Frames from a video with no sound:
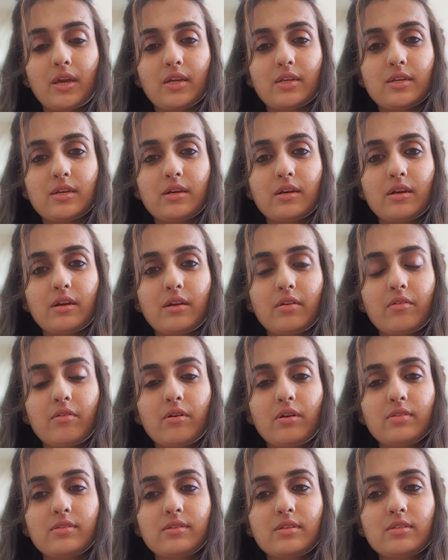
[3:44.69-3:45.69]
it
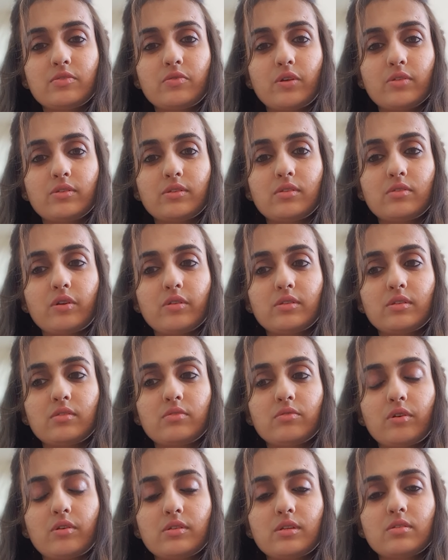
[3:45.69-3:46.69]
resist resist resist
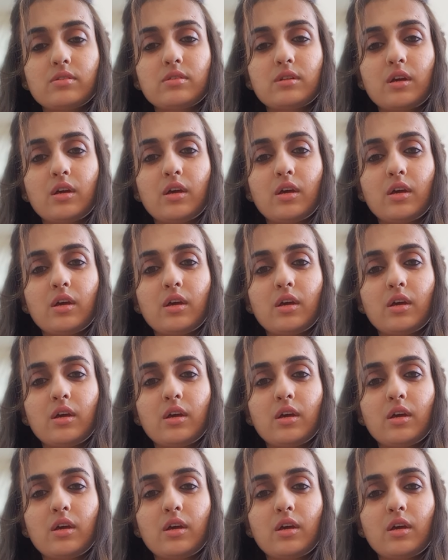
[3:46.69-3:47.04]
resist